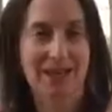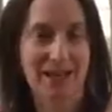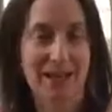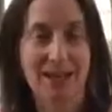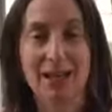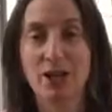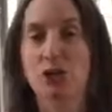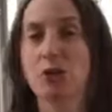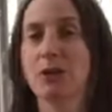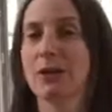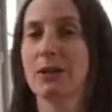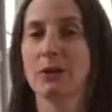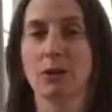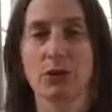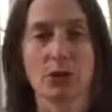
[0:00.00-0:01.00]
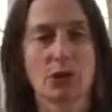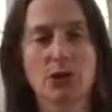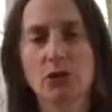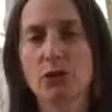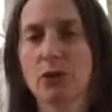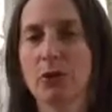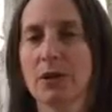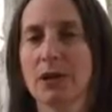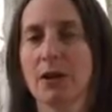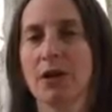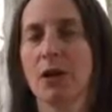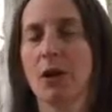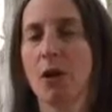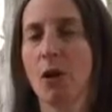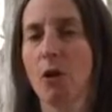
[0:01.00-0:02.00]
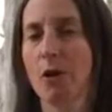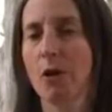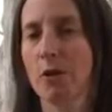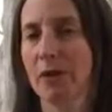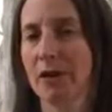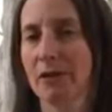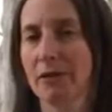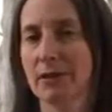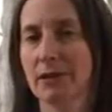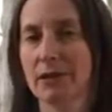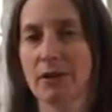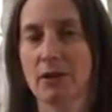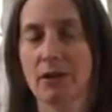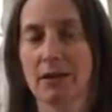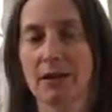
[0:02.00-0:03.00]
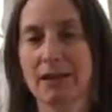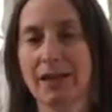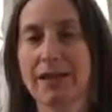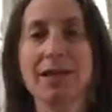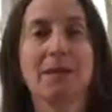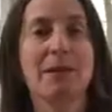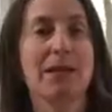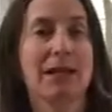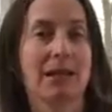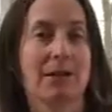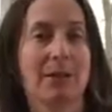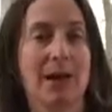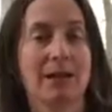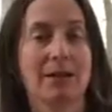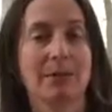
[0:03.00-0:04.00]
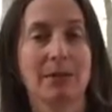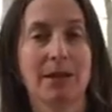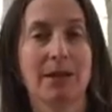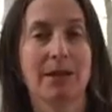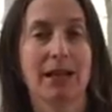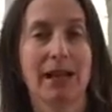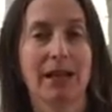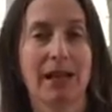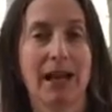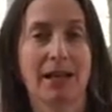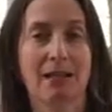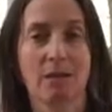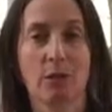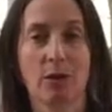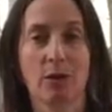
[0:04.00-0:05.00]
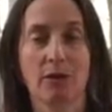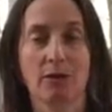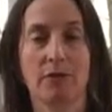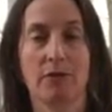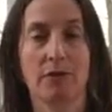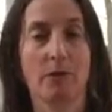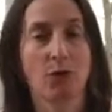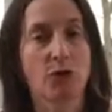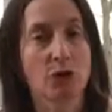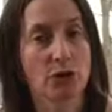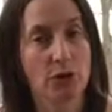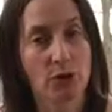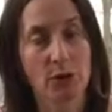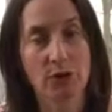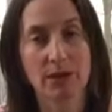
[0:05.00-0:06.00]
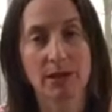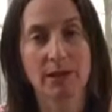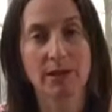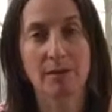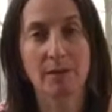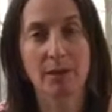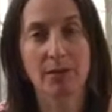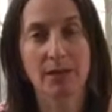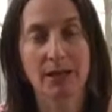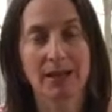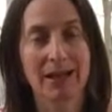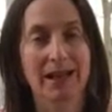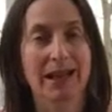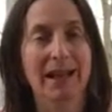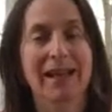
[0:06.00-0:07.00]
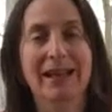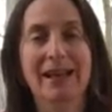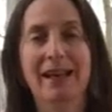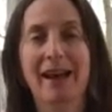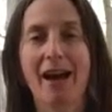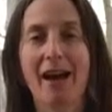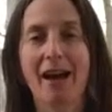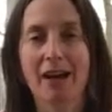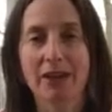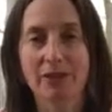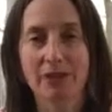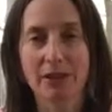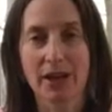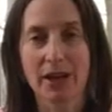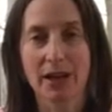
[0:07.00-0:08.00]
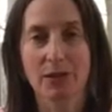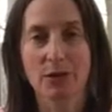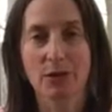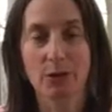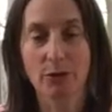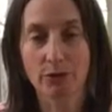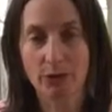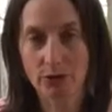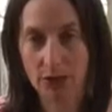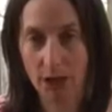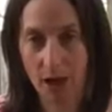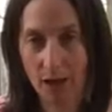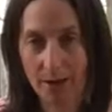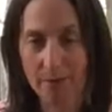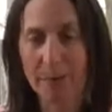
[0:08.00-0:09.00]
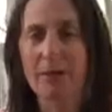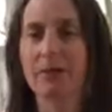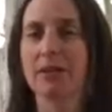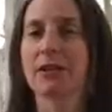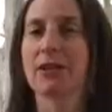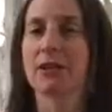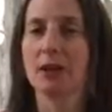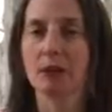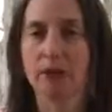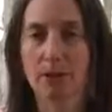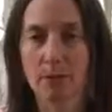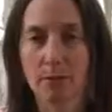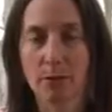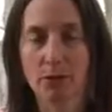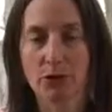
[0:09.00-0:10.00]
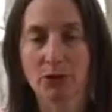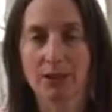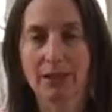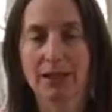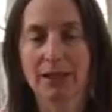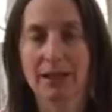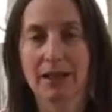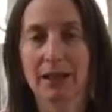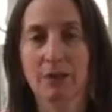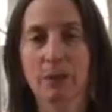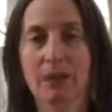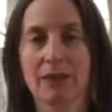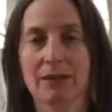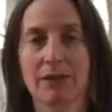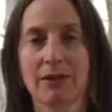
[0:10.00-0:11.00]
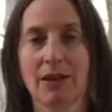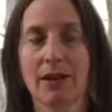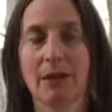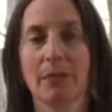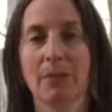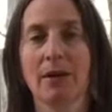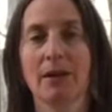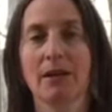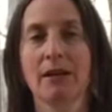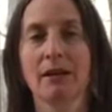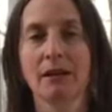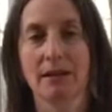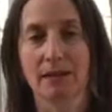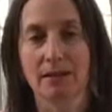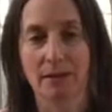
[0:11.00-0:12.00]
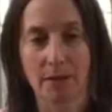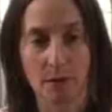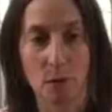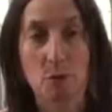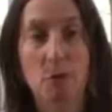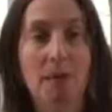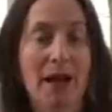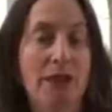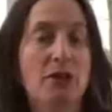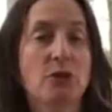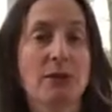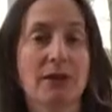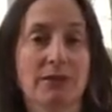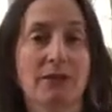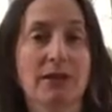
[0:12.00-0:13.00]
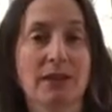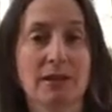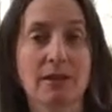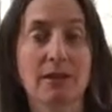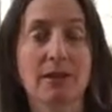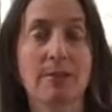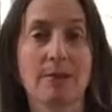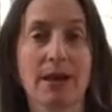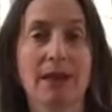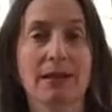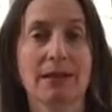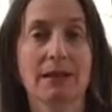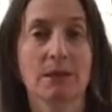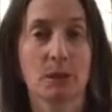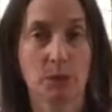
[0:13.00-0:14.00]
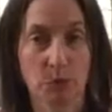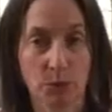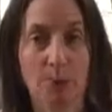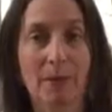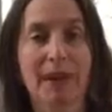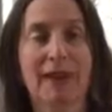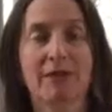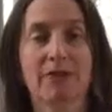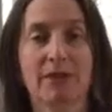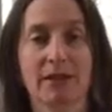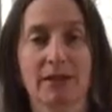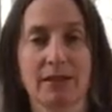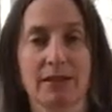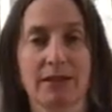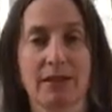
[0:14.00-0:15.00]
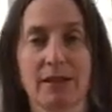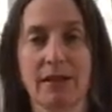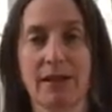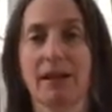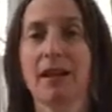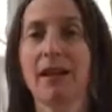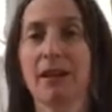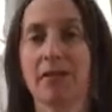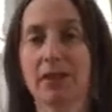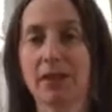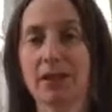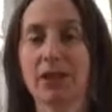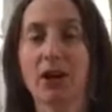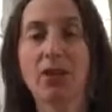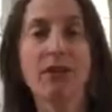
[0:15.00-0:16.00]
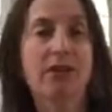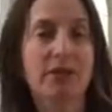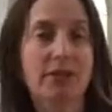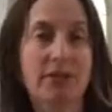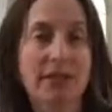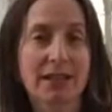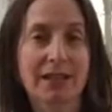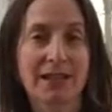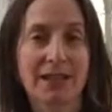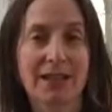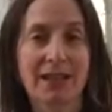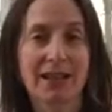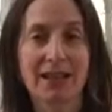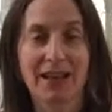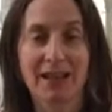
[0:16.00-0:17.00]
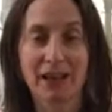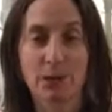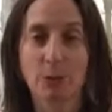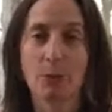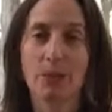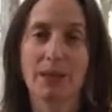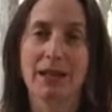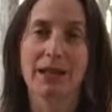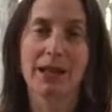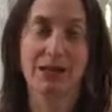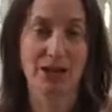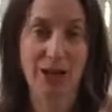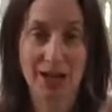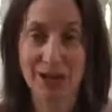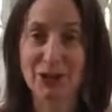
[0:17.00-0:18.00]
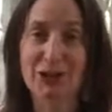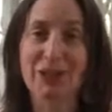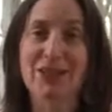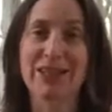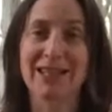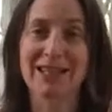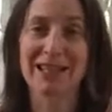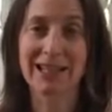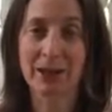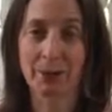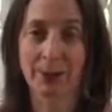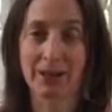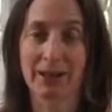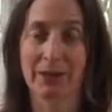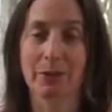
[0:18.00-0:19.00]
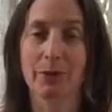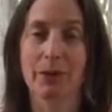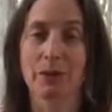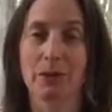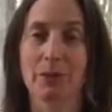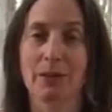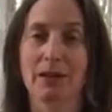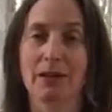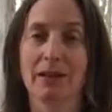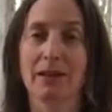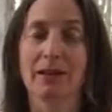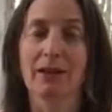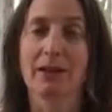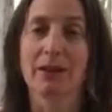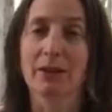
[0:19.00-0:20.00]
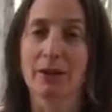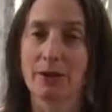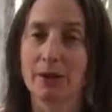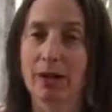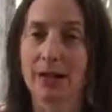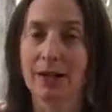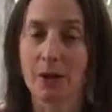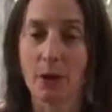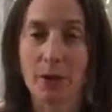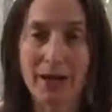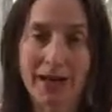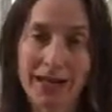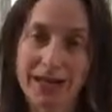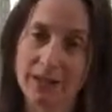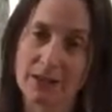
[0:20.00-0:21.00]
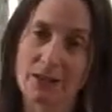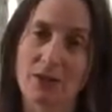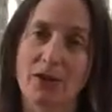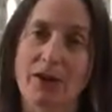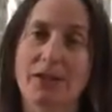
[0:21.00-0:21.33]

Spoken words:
an injury or a surgery, or whether it started seemingly randomly and has more of an emotional holding component, in either case, over time, if it started emotionally, it will perpetuate physical imbalances, which will make it physical. If it started physically, there will be challenges in dealing with it, which will create a weakness or a